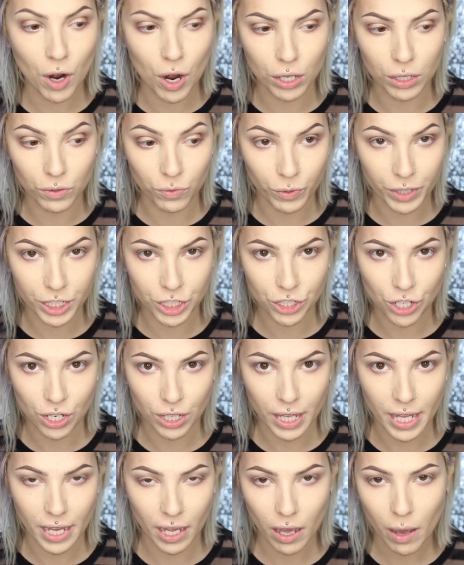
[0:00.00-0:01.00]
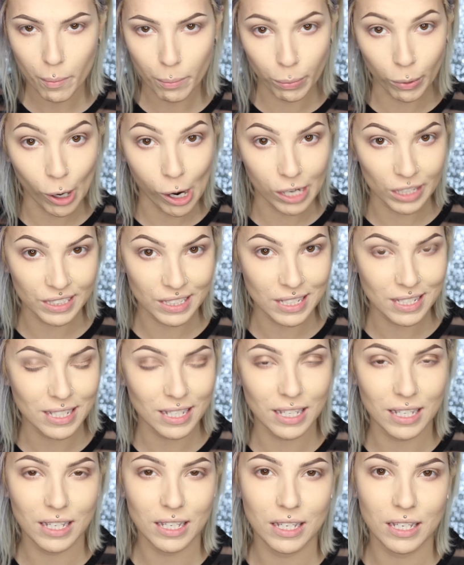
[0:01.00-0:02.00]
all of which are like
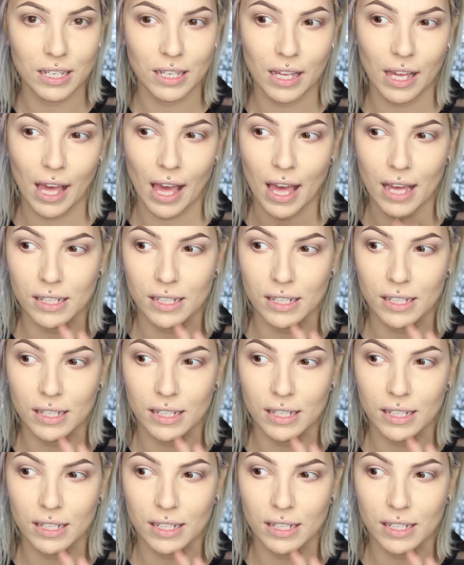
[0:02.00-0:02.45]
bronzy